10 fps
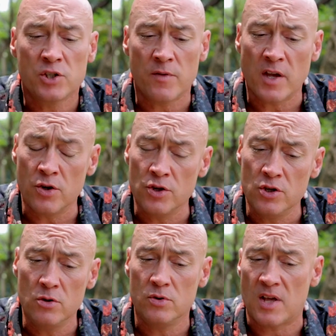So they can
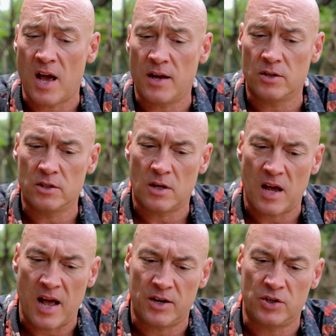use that
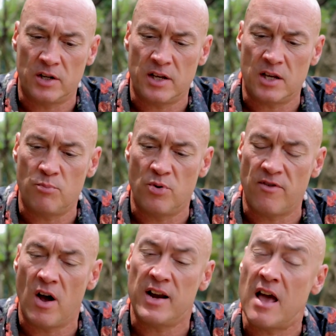to actually
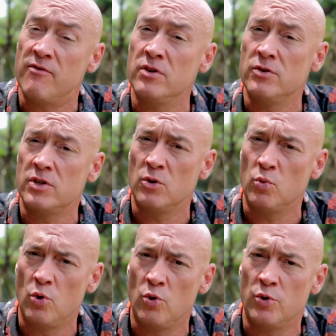provide evidence
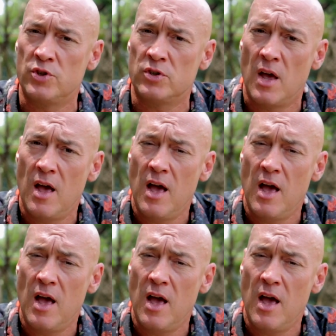towards